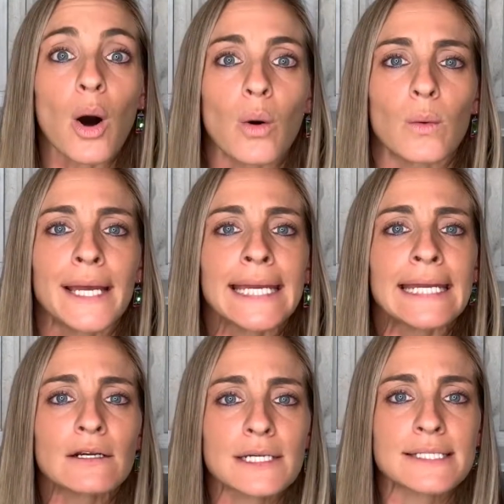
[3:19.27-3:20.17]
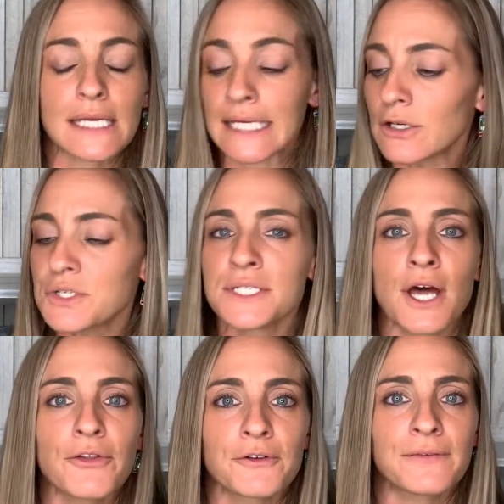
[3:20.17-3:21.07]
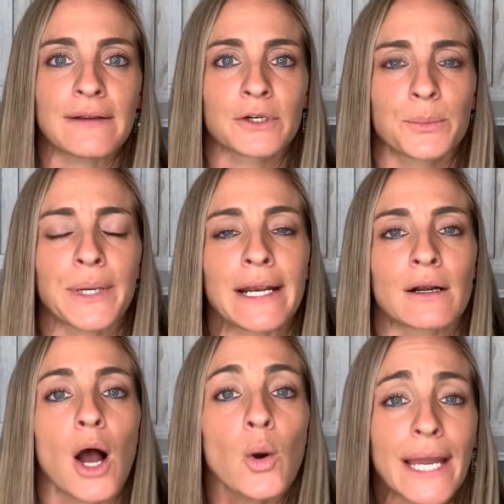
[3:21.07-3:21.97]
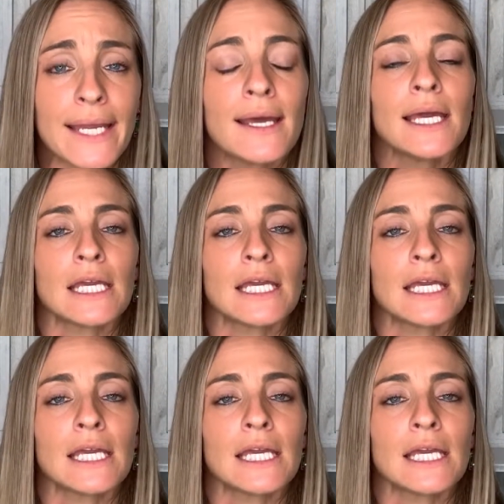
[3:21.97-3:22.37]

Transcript: Oh, here is, here's another favorite prayer. Okay.